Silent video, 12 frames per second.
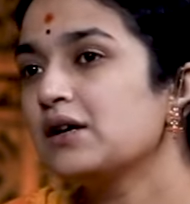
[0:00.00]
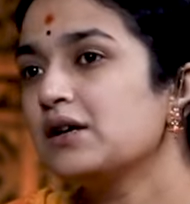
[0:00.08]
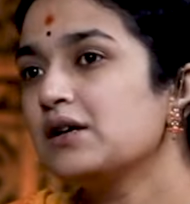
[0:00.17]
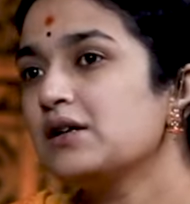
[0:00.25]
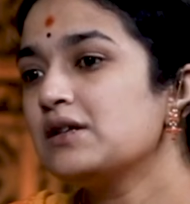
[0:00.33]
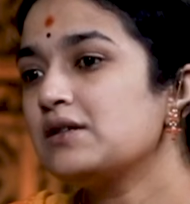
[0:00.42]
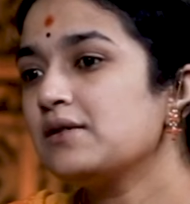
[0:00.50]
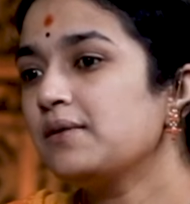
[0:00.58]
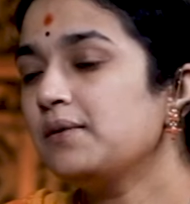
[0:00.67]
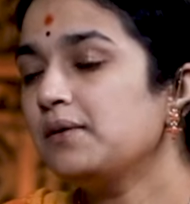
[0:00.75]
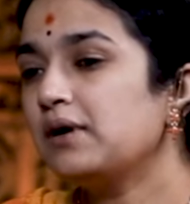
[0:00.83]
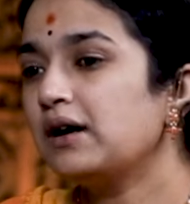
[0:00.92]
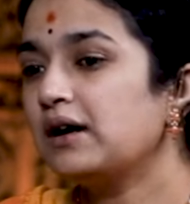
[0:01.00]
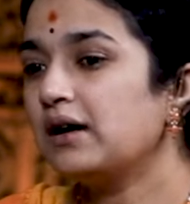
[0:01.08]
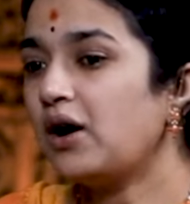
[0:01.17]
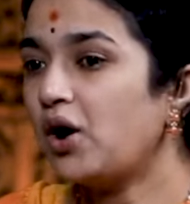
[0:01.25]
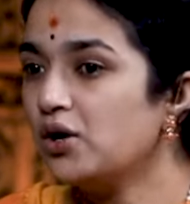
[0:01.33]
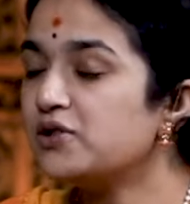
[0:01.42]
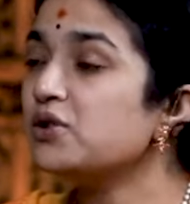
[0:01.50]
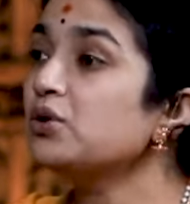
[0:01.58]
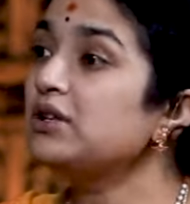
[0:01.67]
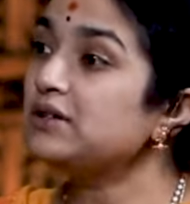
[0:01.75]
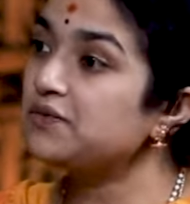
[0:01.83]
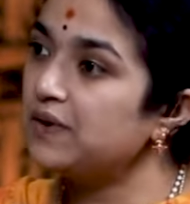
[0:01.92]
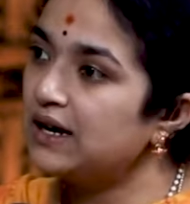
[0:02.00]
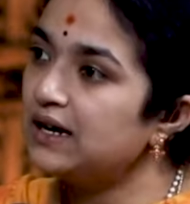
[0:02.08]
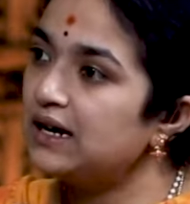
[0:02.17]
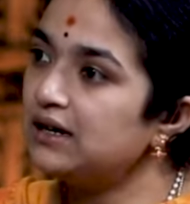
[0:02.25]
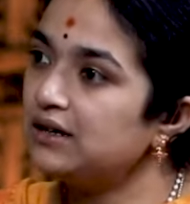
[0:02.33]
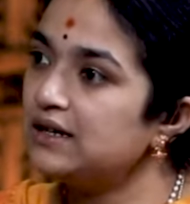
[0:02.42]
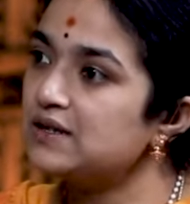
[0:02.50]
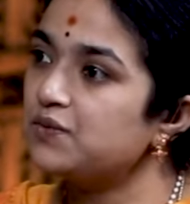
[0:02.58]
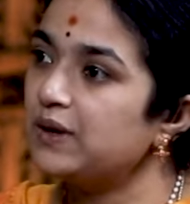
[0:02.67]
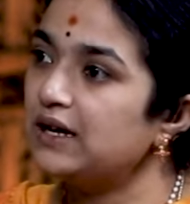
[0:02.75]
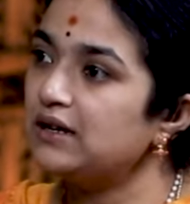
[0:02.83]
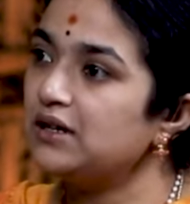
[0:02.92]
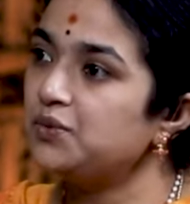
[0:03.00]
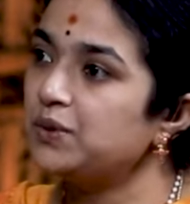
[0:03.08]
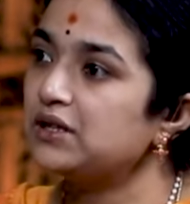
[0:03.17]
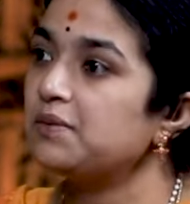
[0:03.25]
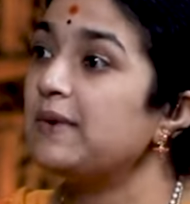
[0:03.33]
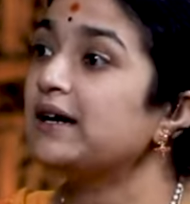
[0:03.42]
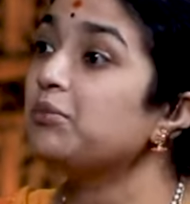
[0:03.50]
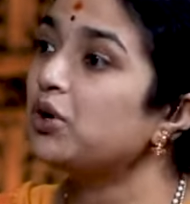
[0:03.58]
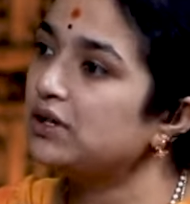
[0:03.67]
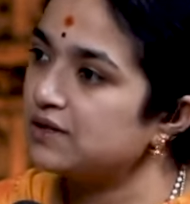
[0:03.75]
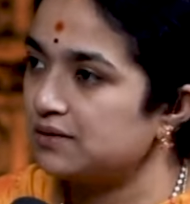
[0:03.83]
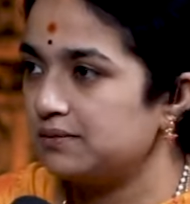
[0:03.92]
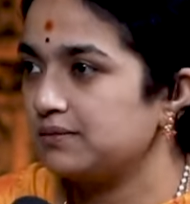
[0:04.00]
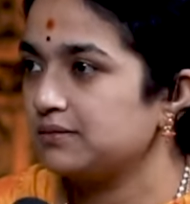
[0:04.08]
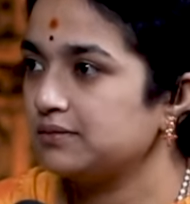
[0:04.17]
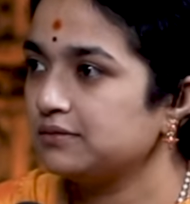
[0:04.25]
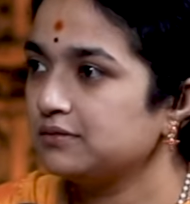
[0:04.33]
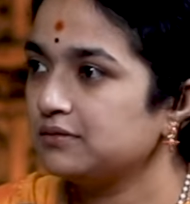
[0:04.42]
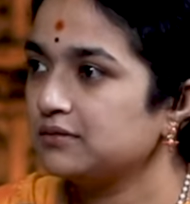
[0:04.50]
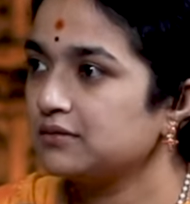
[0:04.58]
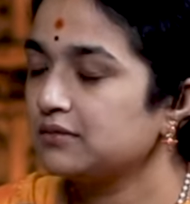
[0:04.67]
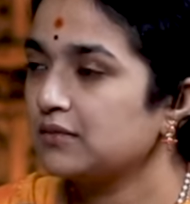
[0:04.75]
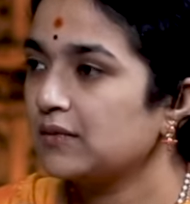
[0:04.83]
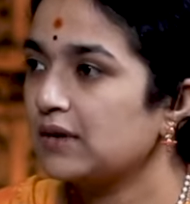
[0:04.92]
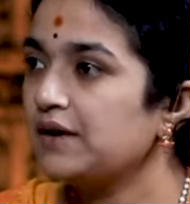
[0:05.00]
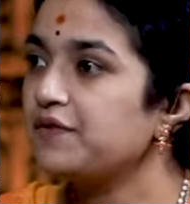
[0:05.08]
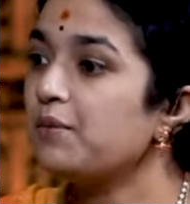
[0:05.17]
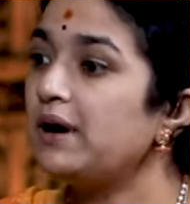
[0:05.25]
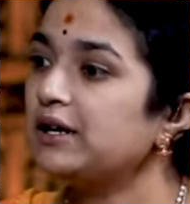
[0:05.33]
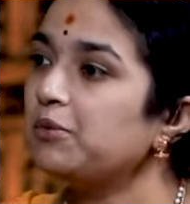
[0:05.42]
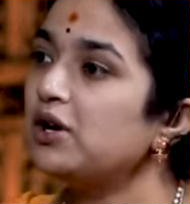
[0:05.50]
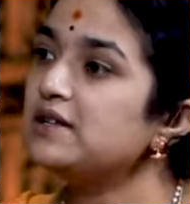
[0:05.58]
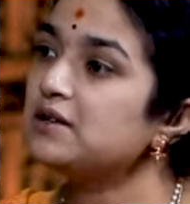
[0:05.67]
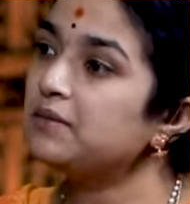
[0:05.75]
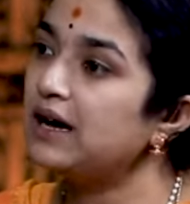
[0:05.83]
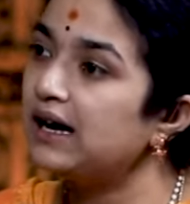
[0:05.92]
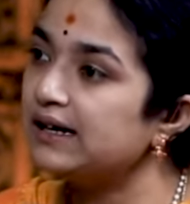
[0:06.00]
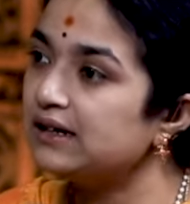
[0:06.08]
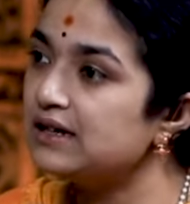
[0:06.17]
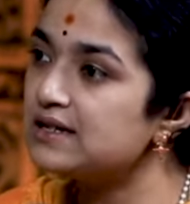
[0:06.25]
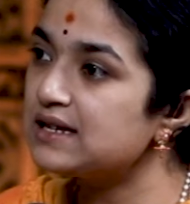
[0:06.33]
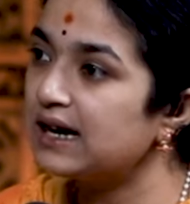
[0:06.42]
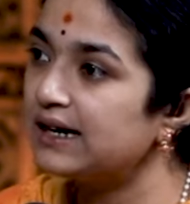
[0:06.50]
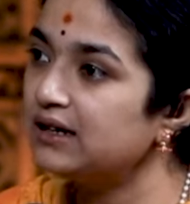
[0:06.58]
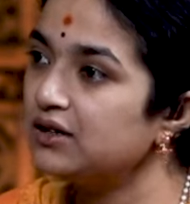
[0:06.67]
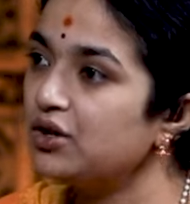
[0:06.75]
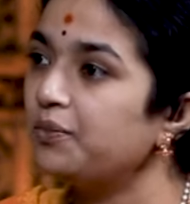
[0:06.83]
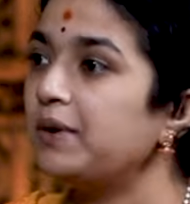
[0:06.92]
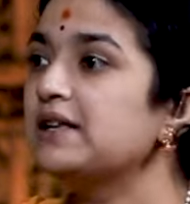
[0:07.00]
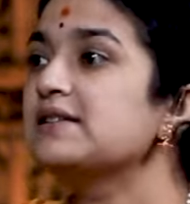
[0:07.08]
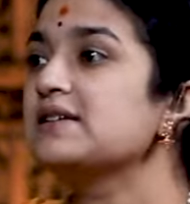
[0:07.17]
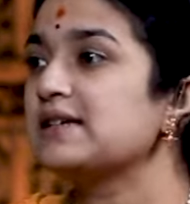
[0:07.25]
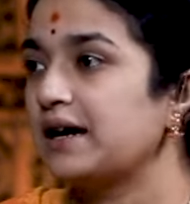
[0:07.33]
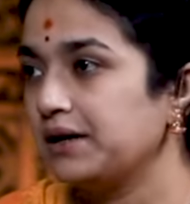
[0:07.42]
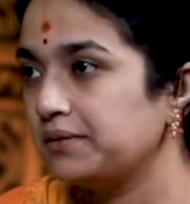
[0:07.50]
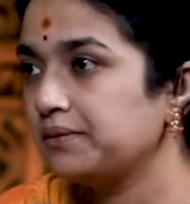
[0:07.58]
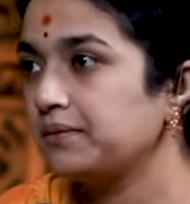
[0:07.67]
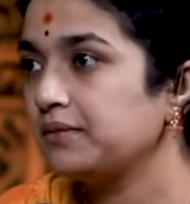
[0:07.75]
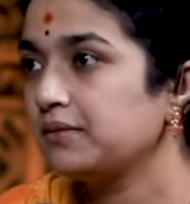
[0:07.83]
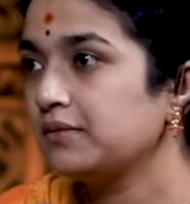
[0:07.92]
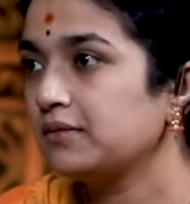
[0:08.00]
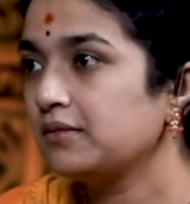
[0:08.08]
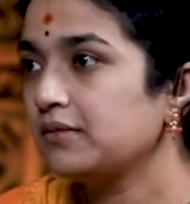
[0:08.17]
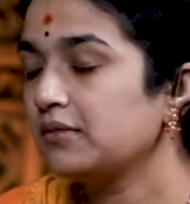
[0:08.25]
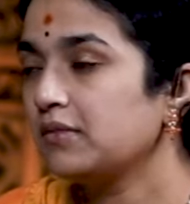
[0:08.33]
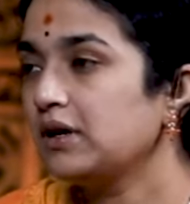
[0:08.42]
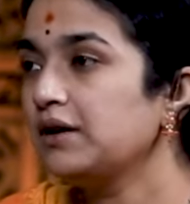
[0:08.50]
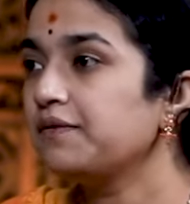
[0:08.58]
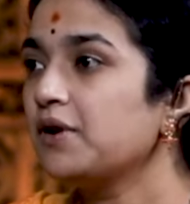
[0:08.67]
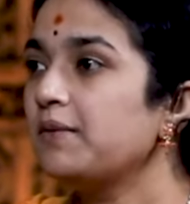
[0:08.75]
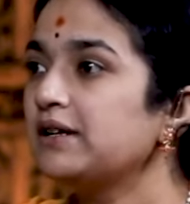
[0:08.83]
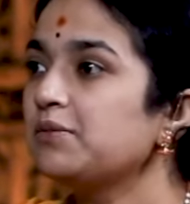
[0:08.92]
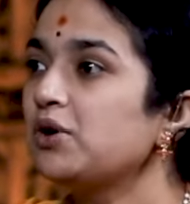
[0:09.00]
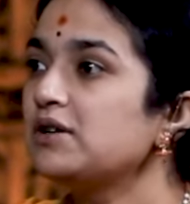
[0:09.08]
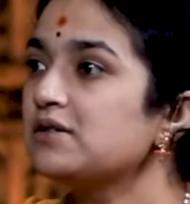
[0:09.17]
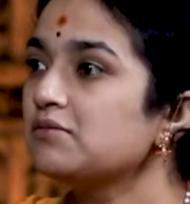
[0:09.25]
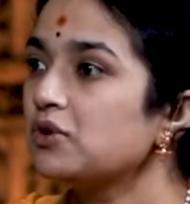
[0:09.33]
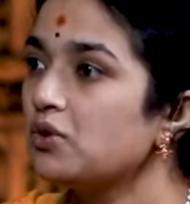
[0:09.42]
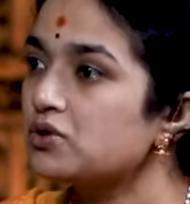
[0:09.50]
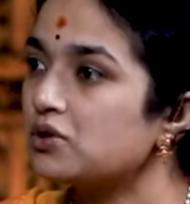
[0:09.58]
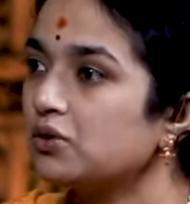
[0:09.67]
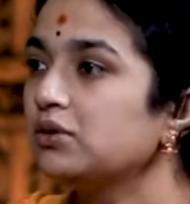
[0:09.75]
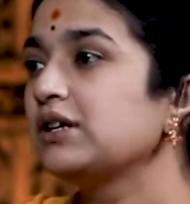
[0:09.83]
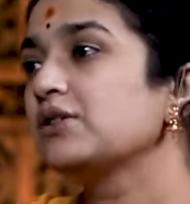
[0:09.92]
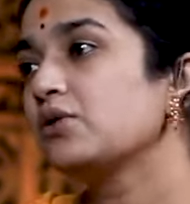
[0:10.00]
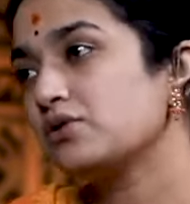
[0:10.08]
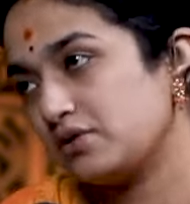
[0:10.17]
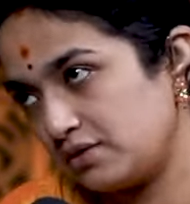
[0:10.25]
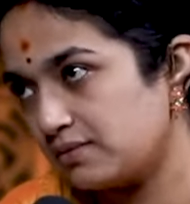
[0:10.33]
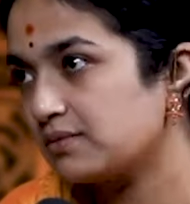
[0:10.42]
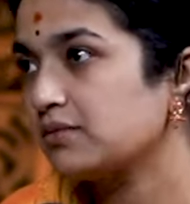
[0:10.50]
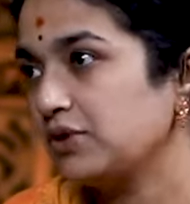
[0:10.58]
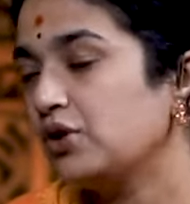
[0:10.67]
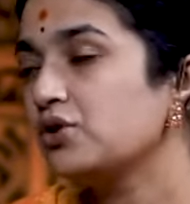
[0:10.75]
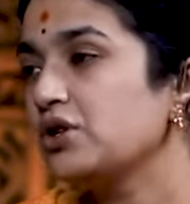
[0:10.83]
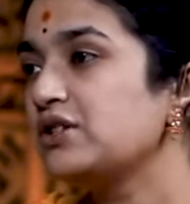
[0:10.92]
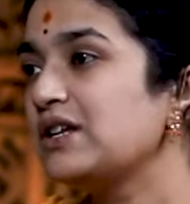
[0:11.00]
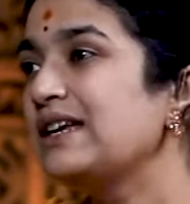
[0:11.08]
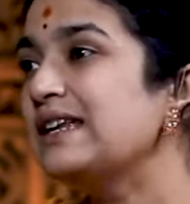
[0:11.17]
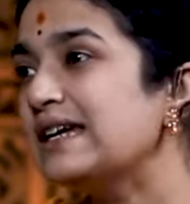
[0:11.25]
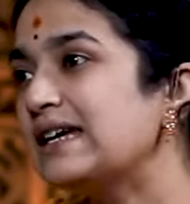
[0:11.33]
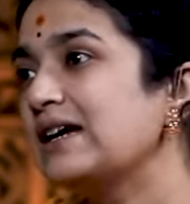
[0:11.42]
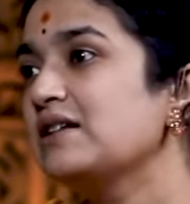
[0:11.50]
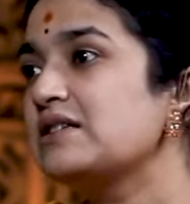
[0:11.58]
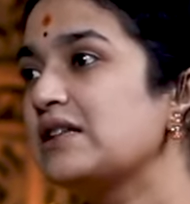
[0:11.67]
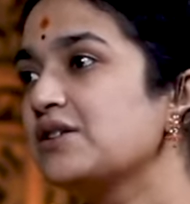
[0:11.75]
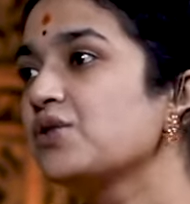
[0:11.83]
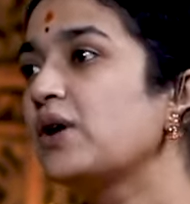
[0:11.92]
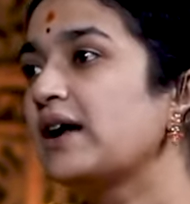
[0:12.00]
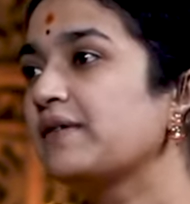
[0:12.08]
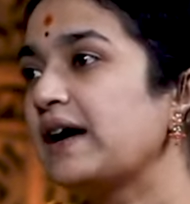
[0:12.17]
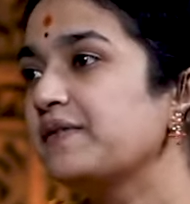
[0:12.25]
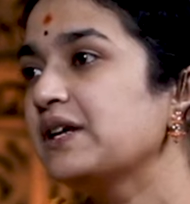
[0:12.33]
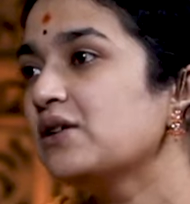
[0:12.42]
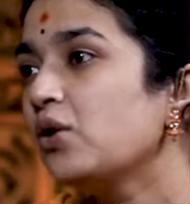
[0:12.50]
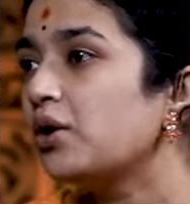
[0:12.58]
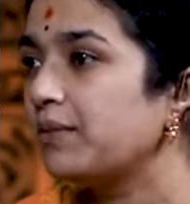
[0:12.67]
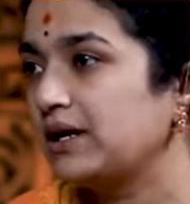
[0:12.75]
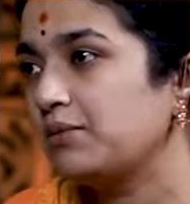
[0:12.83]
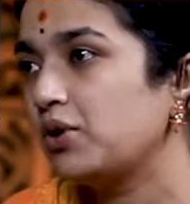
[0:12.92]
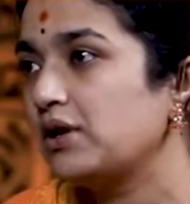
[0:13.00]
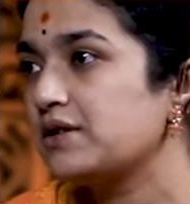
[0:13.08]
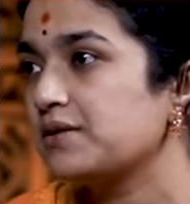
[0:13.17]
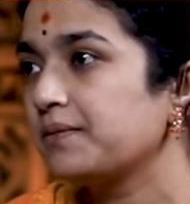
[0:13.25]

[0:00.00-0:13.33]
So also this vega is varied with metabolism. If your metabolism is high, your pulse is higher. If your metabolism goes low, it indicates that you are having lower metabolism.